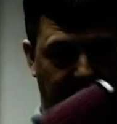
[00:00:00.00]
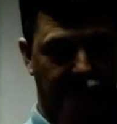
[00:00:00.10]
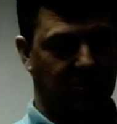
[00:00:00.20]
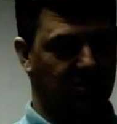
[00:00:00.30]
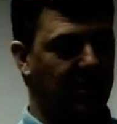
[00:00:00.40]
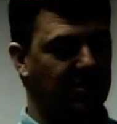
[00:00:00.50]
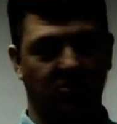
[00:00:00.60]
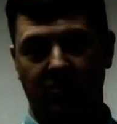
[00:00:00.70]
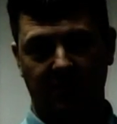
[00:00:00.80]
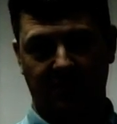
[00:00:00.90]
This
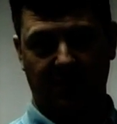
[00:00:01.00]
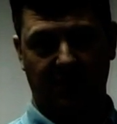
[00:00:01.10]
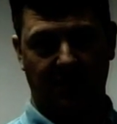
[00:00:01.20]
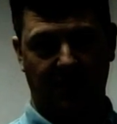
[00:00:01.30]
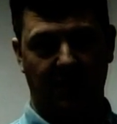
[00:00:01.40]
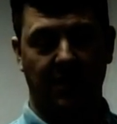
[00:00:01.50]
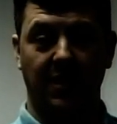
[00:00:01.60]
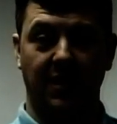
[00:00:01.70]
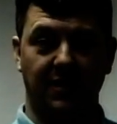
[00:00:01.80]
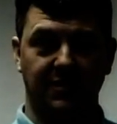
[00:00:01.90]
strange looking thing
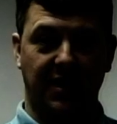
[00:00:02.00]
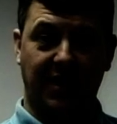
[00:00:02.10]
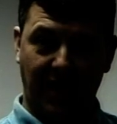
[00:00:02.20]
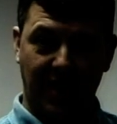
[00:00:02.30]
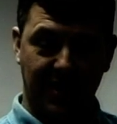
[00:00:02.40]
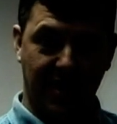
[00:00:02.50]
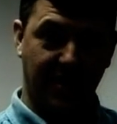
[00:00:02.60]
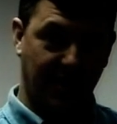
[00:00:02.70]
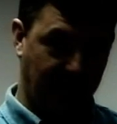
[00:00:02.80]
is a K&N